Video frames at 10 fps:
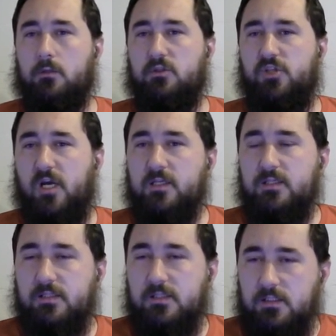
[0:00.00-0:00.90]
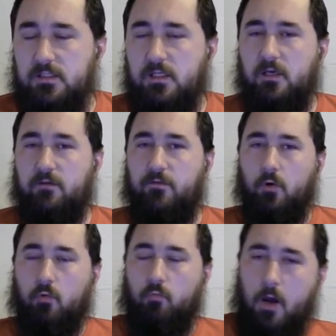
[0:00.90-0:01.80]
check to see if
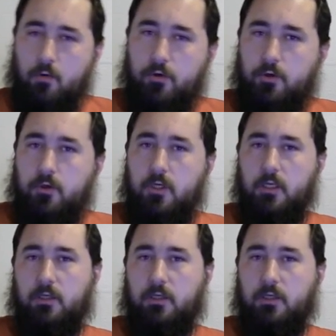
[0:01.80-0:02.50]
your router can